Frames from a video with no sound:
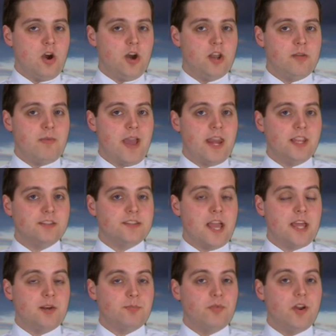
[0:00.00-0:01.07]
Automatic
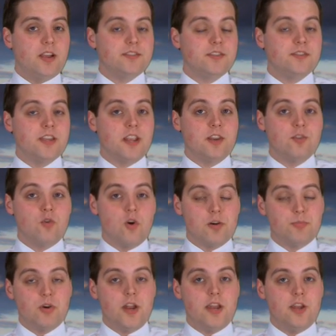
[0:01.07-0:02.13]
Data Processing
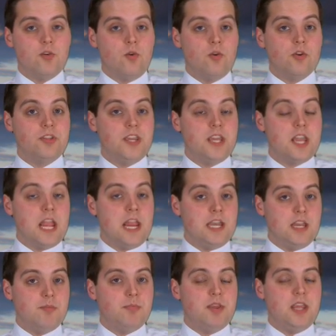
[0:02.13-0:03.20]
Incorporated, or the
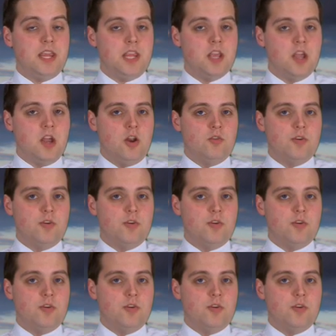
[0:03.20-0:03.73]
ADP,